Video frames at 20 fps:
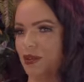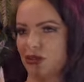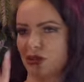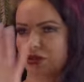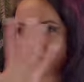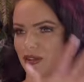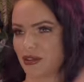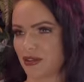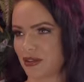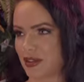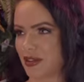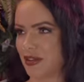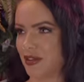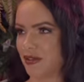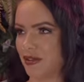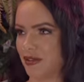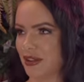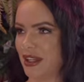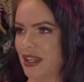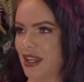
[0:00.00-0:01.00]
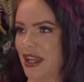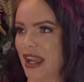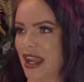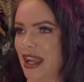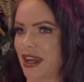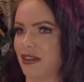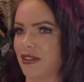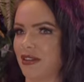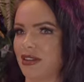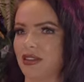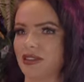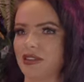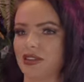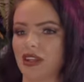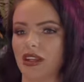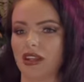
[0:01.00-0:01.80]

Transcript: all sorts of areas.